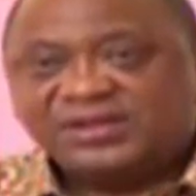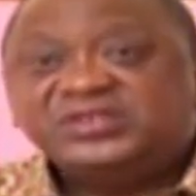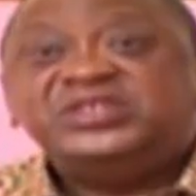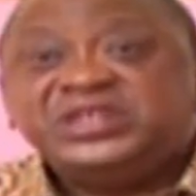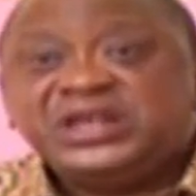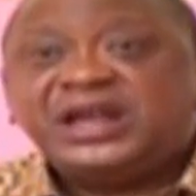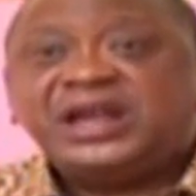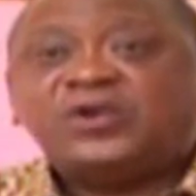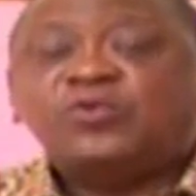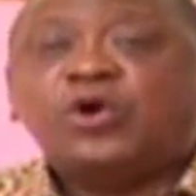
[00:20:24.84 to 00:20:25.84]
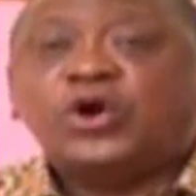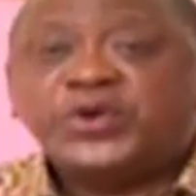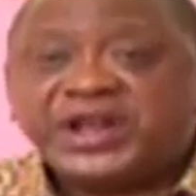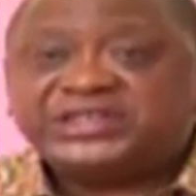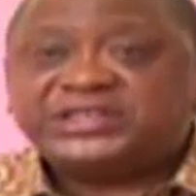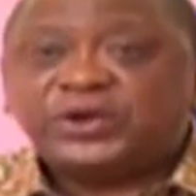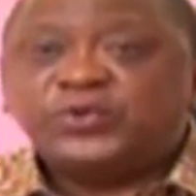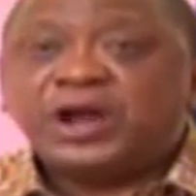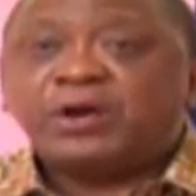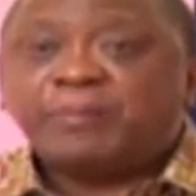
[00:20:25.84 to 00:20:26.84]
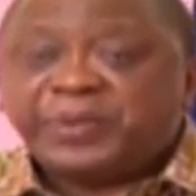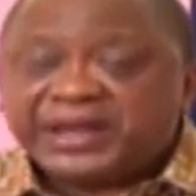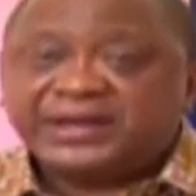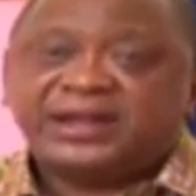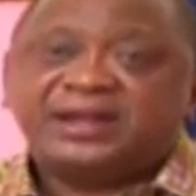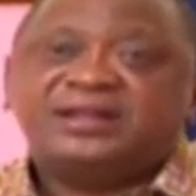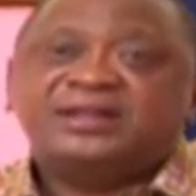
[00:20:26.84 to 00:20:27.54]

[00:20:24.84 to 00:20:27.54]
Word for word: njia ya kuwaonesha unawapenda